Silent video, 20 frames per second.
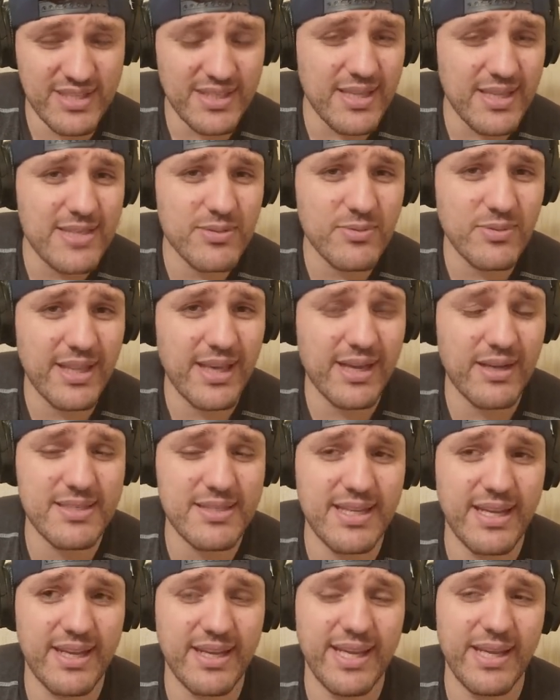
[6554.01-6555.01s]
See, that's, like I
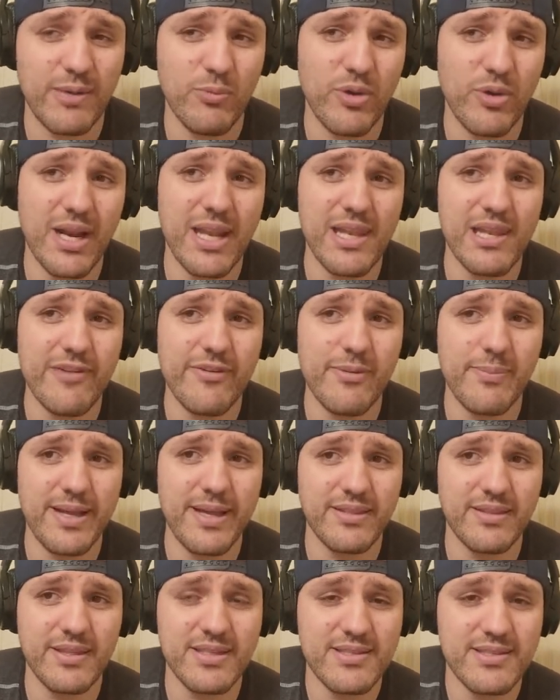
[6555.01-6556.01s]
said, again, what I love
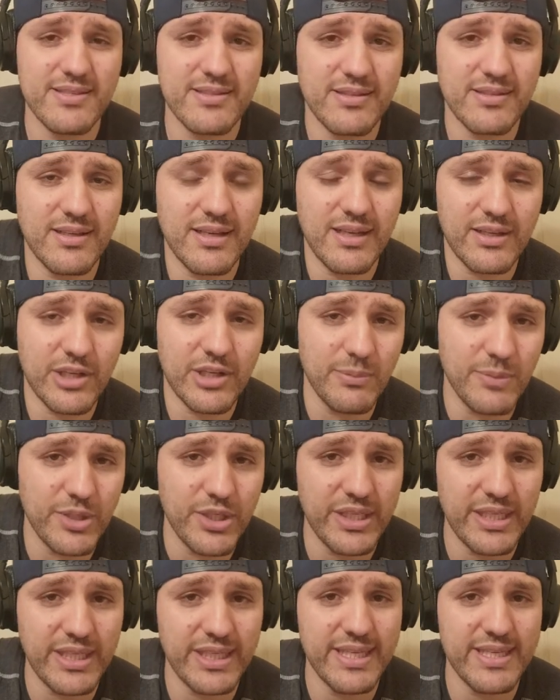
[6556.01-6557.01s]
about this
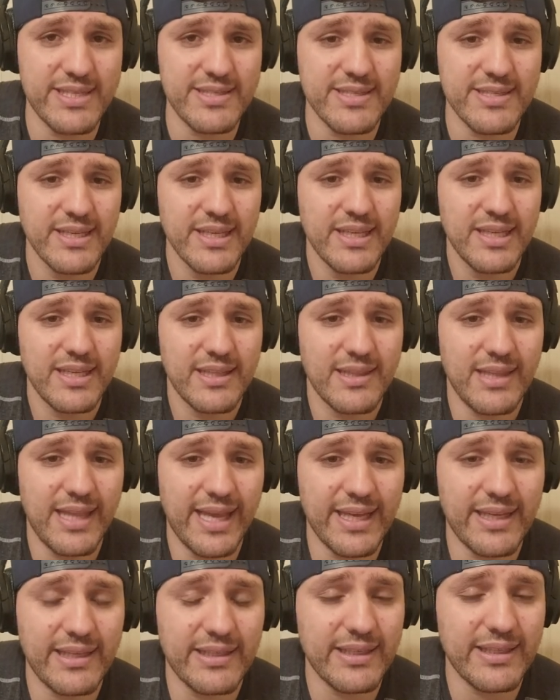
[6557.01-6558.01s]
community is,
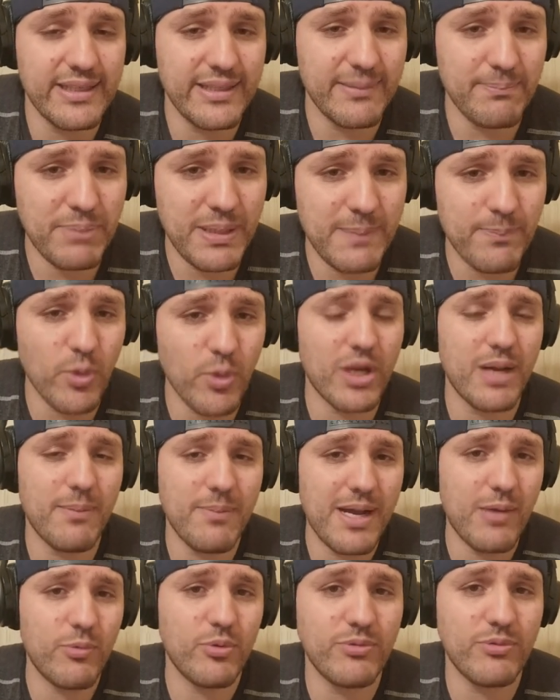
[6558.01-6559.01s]
like, people
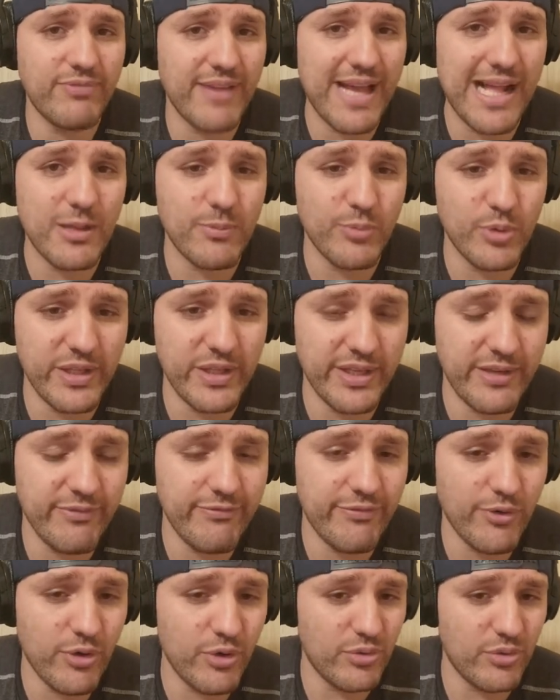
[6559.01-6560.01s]
come out with valuable
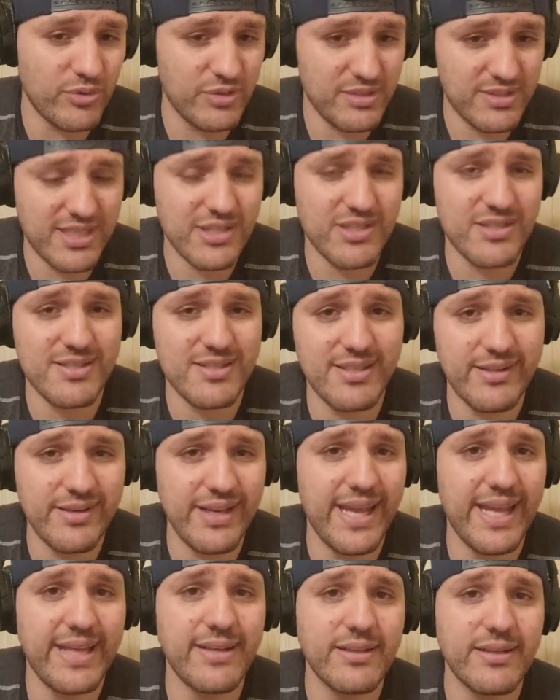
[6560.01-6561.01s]
info, such as the
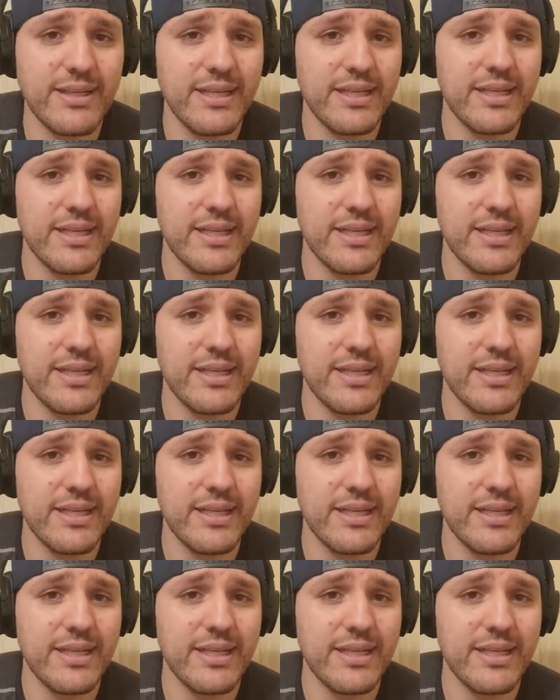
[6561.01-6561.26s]
net.